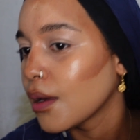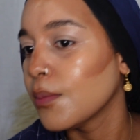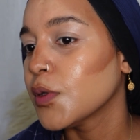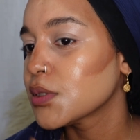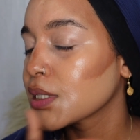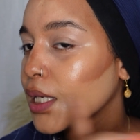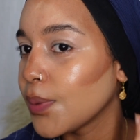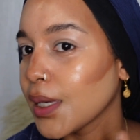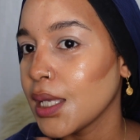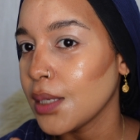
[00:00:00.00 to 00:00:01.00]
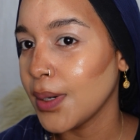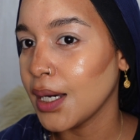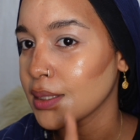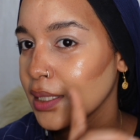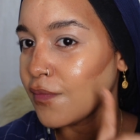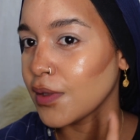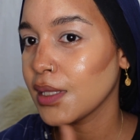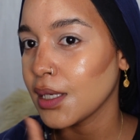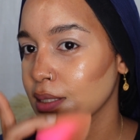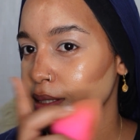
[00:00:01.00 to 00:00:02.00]
not skipping any part.
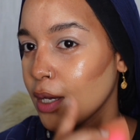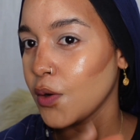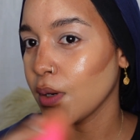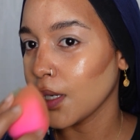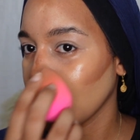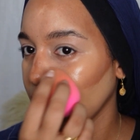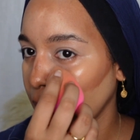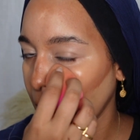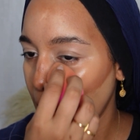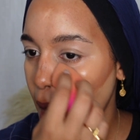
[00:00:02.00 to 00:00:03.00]
Everything is going in